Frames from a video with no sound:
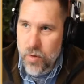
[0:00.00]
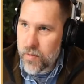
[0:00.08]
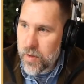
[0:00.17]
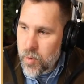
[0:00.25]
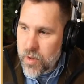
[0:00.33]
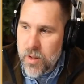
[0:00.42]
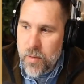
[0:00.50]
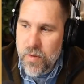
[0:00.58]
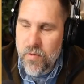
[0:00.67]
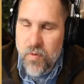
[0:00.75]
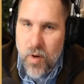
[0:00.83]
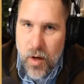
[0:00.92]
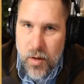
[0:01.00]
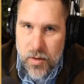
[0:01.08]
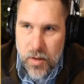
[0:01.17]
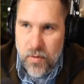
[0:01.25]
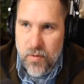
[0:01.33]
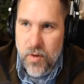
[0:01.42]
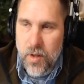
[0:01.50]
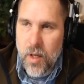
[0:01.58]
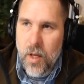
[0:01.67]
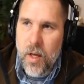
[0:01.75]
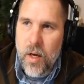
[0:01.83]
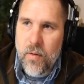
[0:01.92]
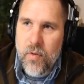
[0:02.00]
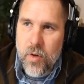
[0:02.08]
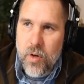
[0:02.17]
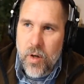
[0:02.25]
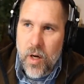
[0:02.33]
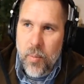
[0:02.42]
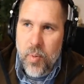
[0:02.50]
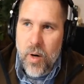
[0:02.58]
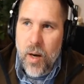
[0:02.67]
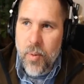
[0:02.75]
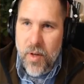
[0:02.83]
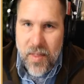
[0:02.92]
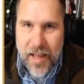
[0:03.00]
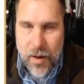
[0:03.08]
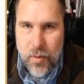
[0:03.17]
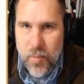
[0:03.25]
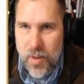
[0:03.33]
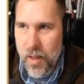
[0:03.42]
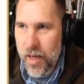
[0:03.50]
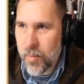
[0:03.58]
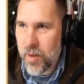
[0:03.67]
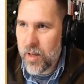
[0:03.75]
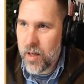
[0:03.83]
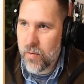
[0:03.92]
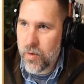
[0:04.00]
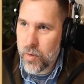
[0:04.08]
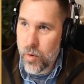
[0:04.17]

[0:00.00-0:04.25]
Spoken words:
Or if someone slips and falls on the front of your property, that would be liability coverage.